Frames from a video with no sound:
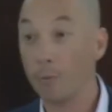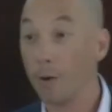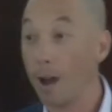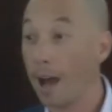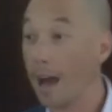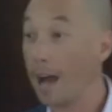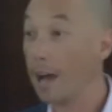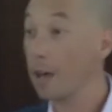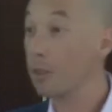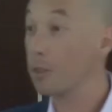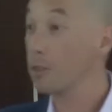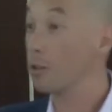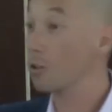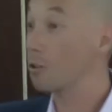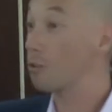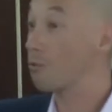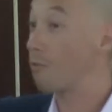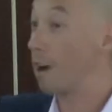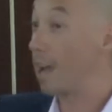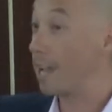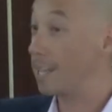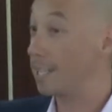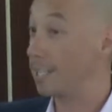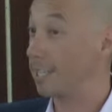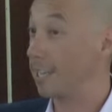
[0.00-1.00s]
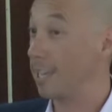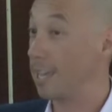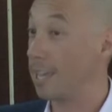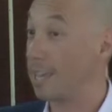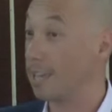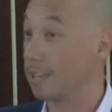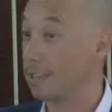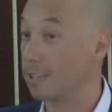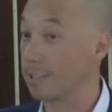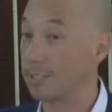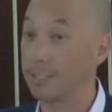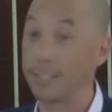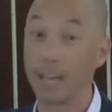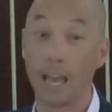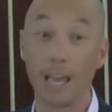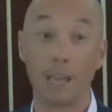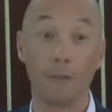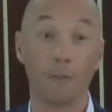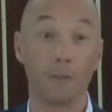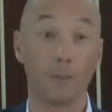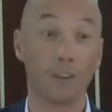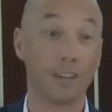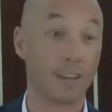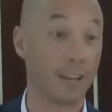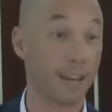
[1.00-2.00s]
were other great kings.
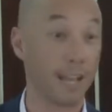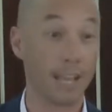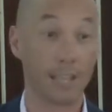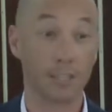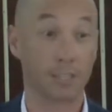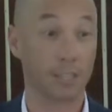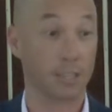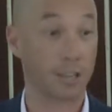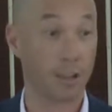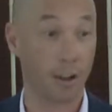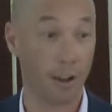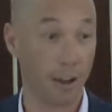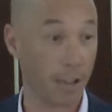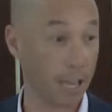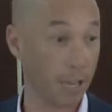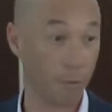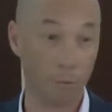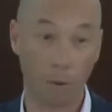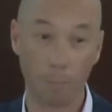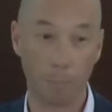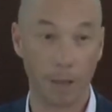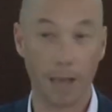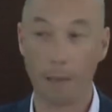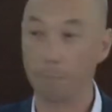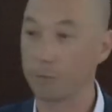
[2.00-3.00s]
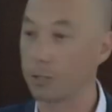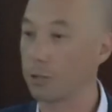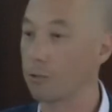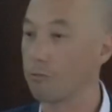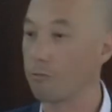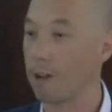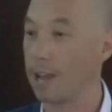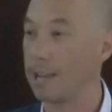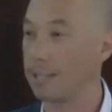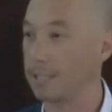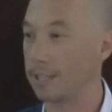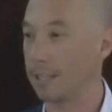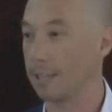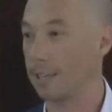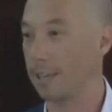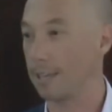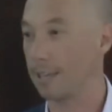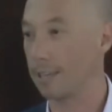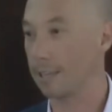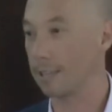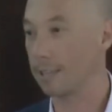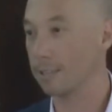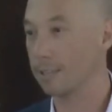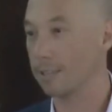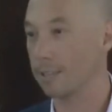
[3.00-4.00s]
David and Hezekiah were perhaps greater
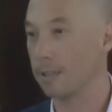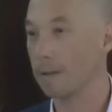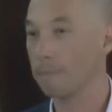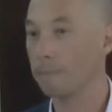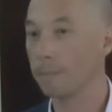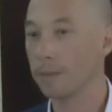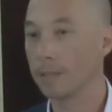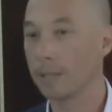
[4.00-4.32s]
kings,